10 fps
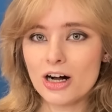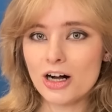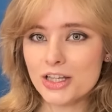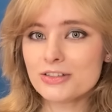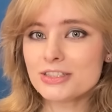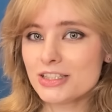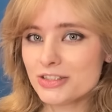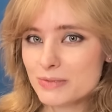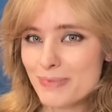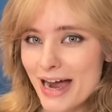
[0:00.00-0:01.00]
Although she
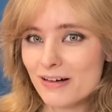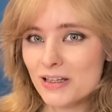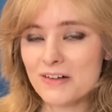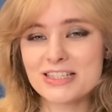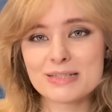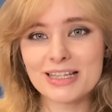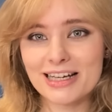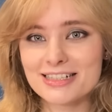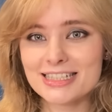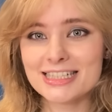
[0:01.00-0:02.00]
does bear a lot of
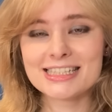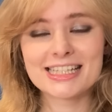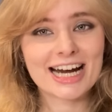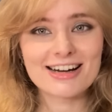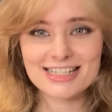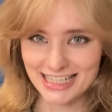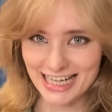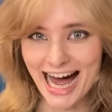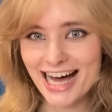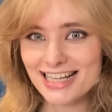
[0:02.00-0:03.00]
similarities to the character
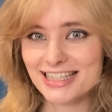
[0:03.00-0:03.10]
Cat